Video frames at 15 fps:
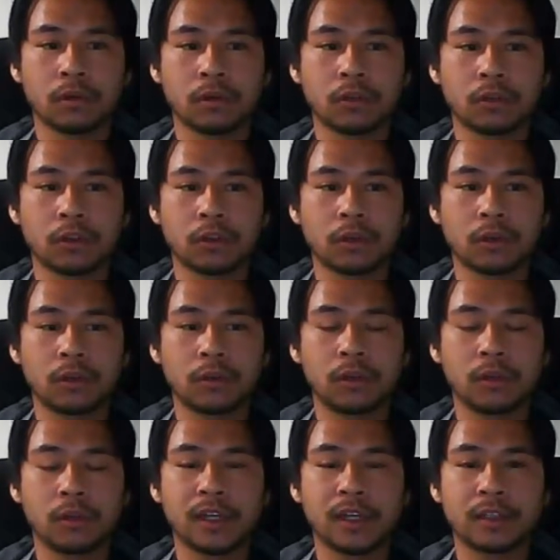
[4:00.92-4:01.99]
So
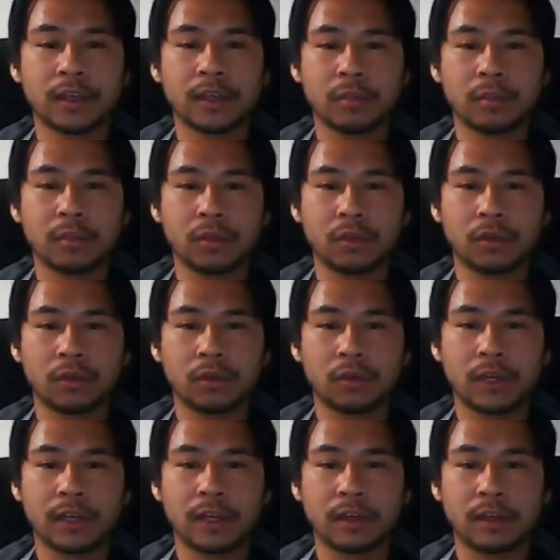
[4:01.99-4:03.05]
the example
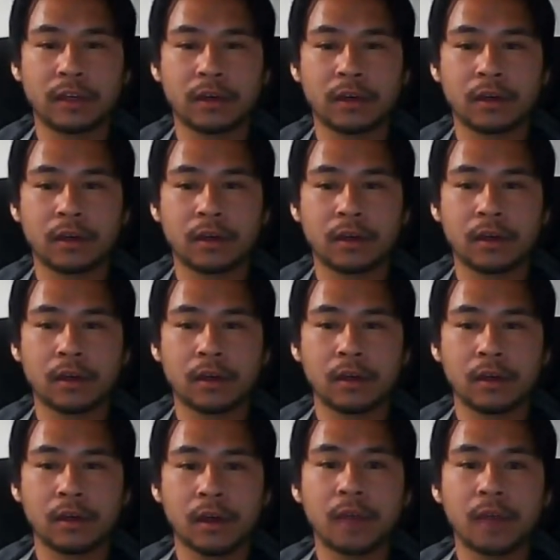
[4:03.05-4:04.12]
that
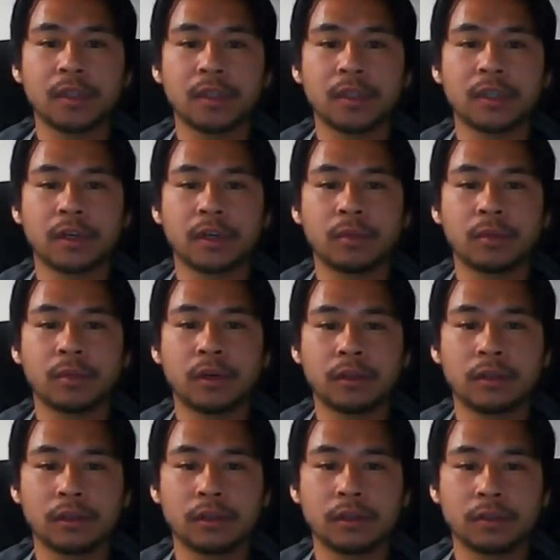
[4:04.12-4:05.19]
I'm going to talk about
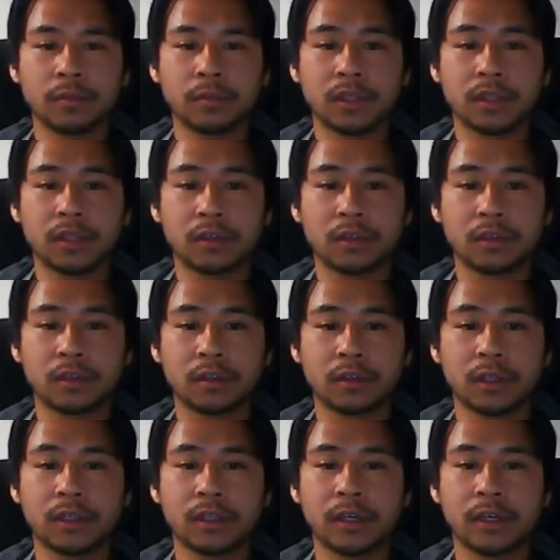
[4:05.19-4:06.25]
is Mr.
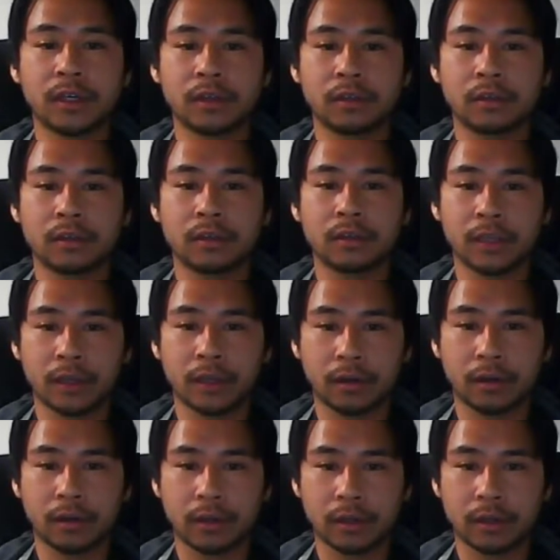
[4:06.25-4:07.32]
Santiago's second
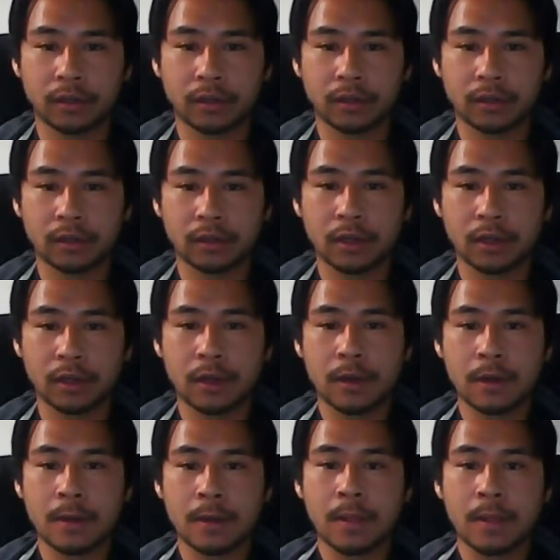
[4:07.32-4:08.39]
graders.
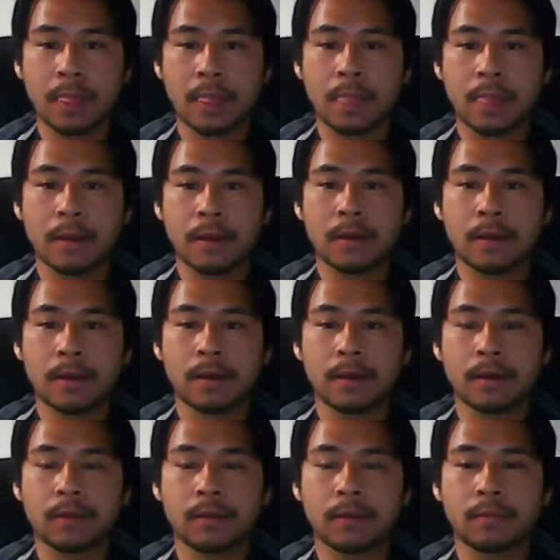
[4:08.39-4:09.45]

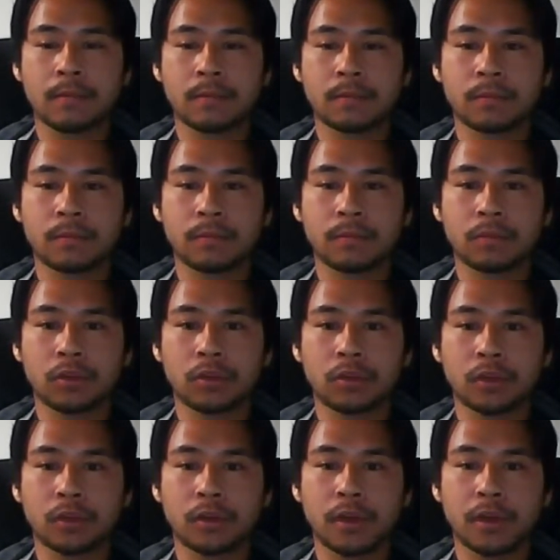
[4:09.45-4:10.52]
Um,
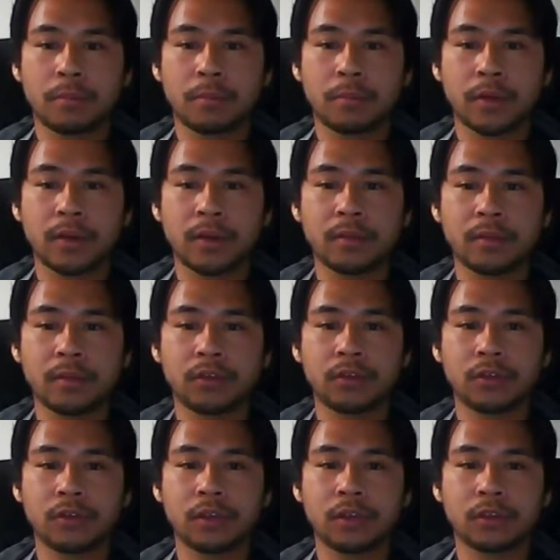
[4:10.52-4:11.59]
so they pretty much
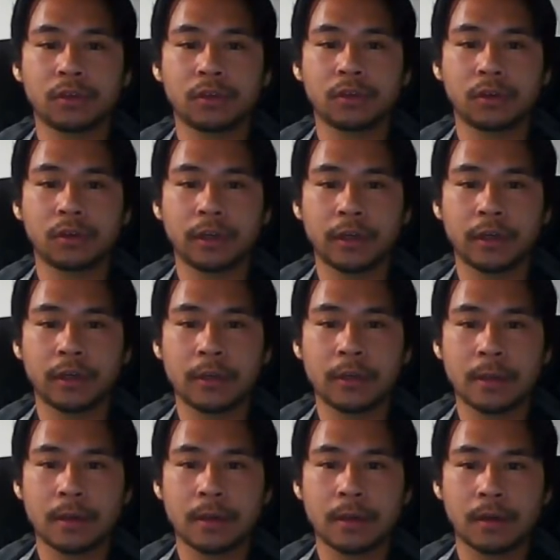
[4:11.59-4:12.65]
read a story
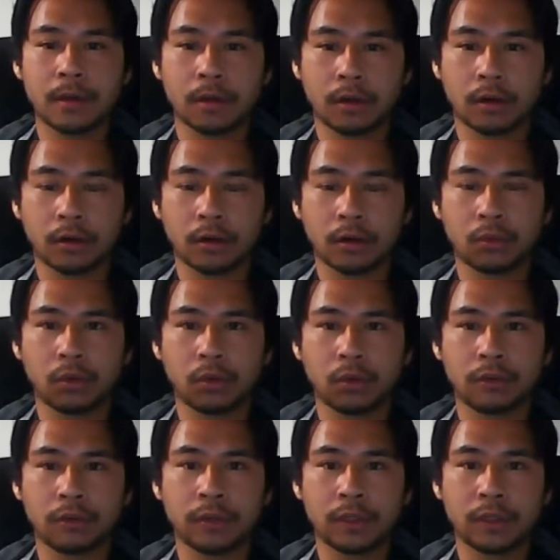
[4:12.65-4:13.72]
called
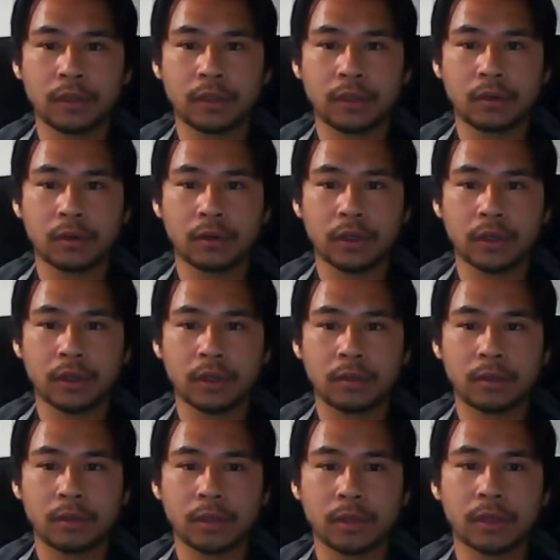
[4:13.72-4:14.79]
Wilfred
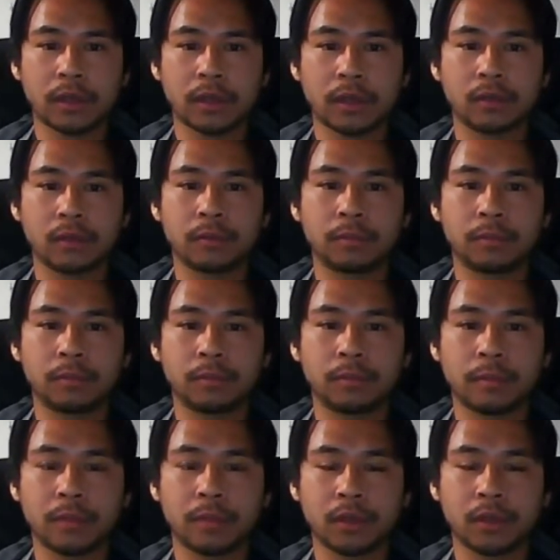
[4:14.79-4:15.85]
Gordon MacDonald
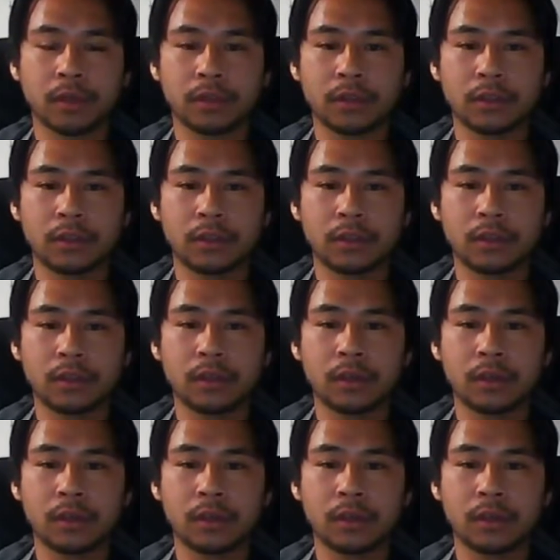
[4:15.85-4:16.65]
Partridge.